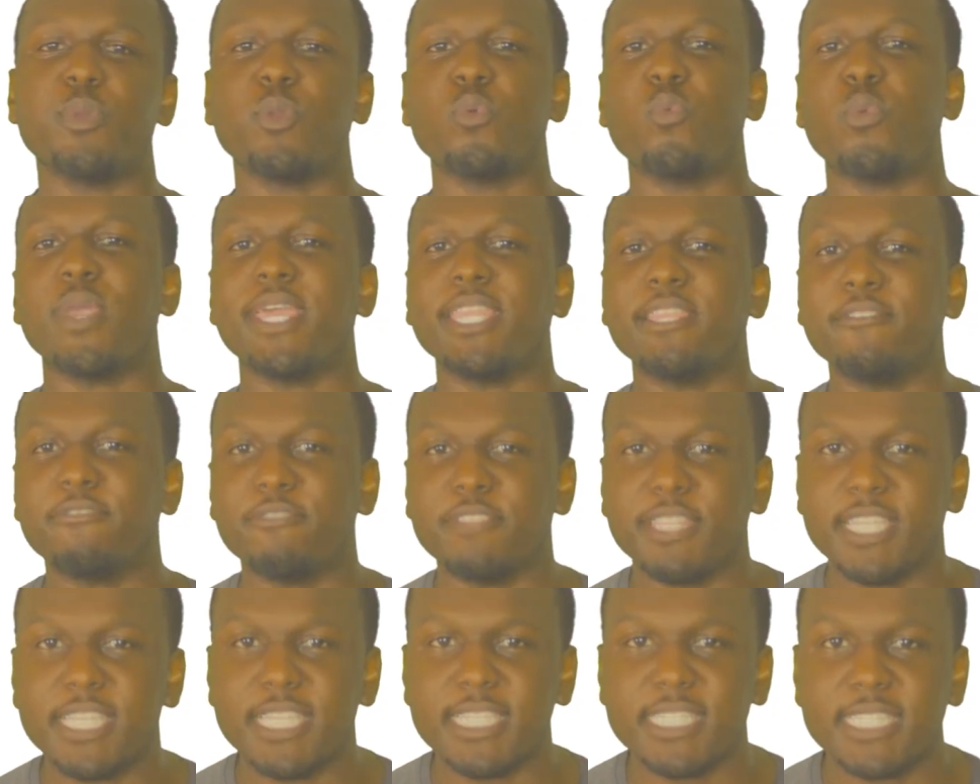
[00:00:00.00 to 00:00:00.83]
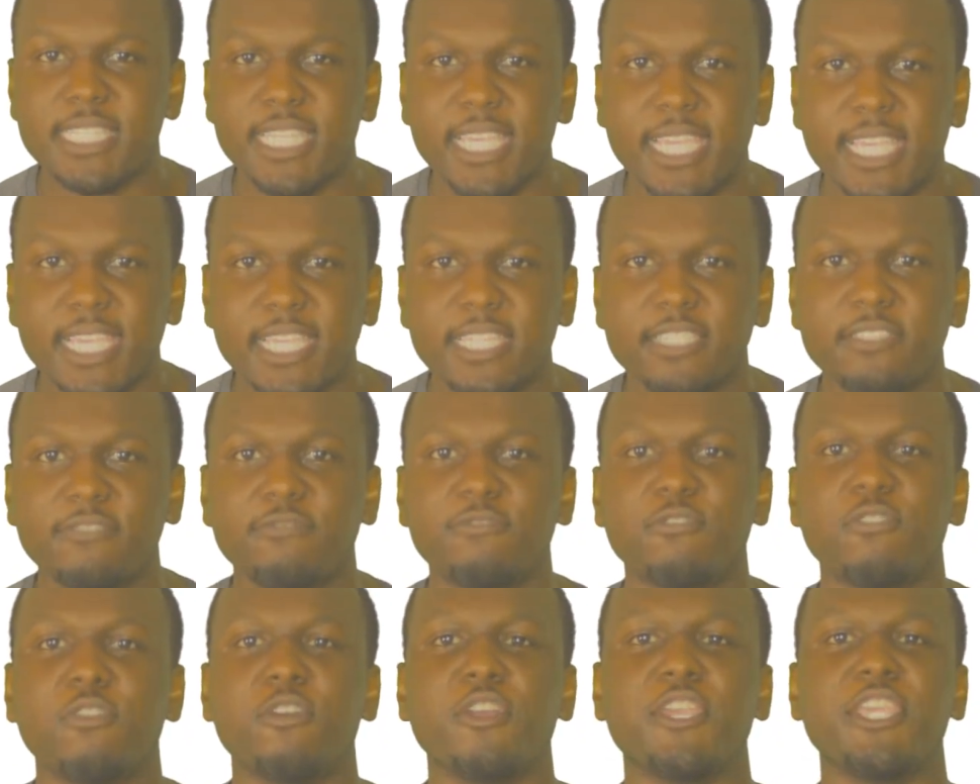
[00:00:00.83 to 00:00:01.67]
been waiting for these things
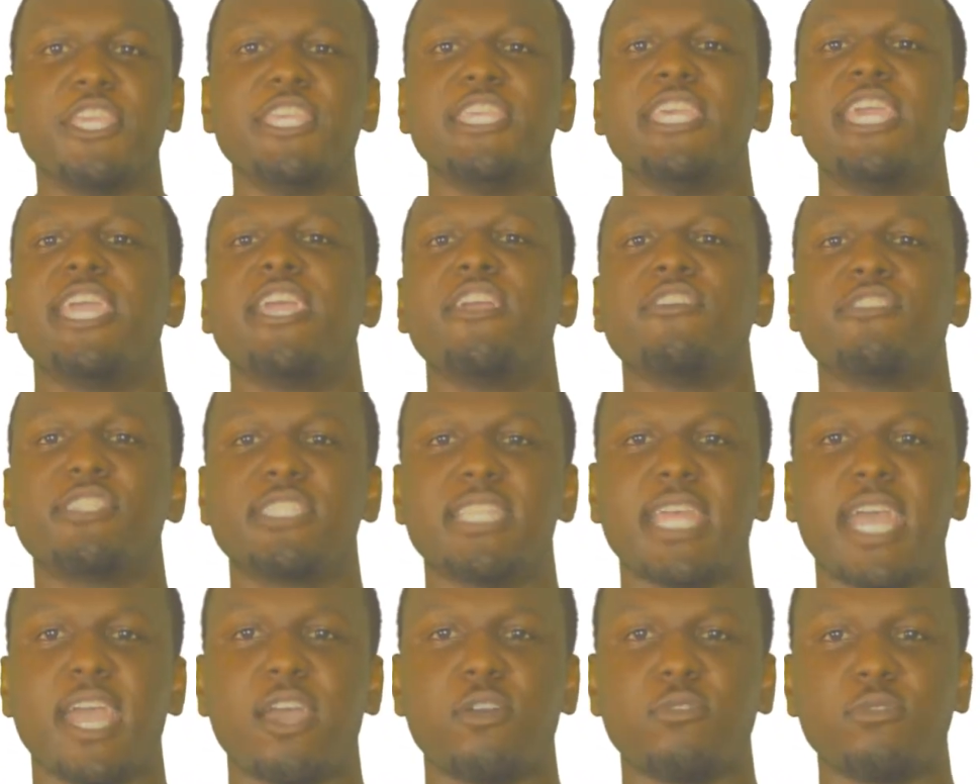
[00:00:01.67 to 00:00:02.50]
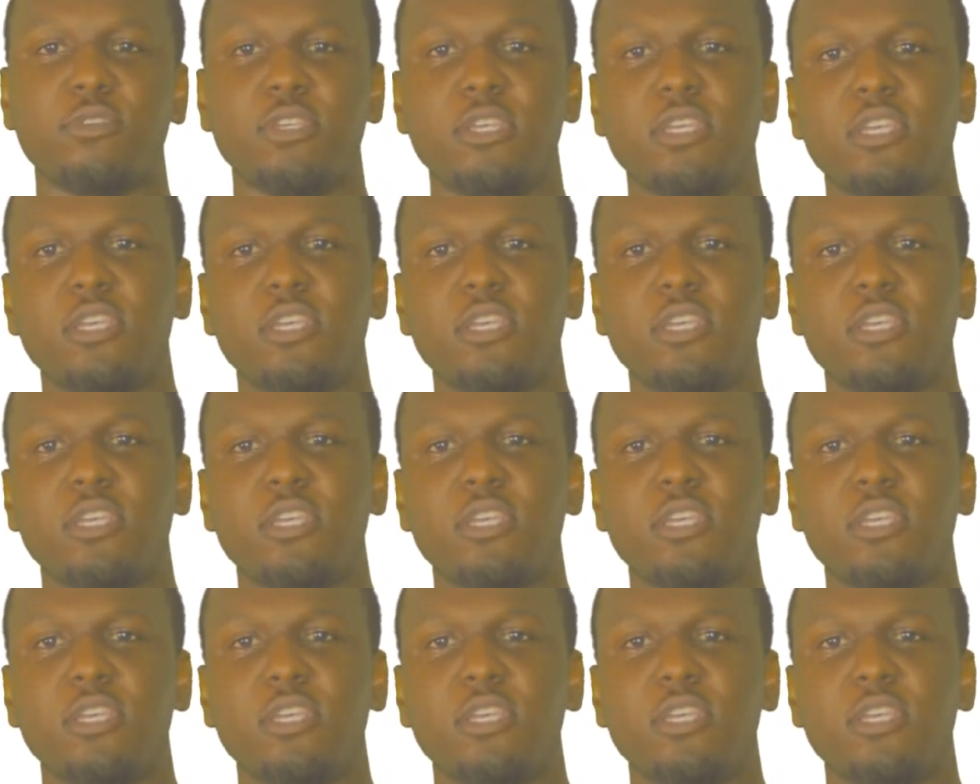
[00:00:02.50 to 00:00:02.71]
for years now.